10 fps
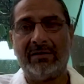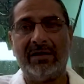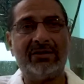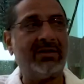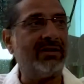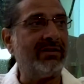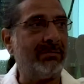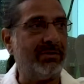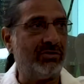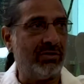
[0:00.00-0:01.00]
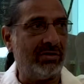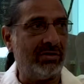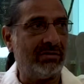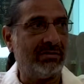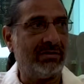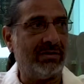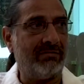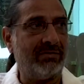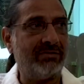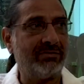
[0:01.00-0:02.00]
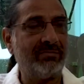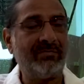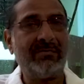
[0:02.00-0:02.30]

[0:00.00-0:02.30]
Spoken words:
they started appreciating the efforts.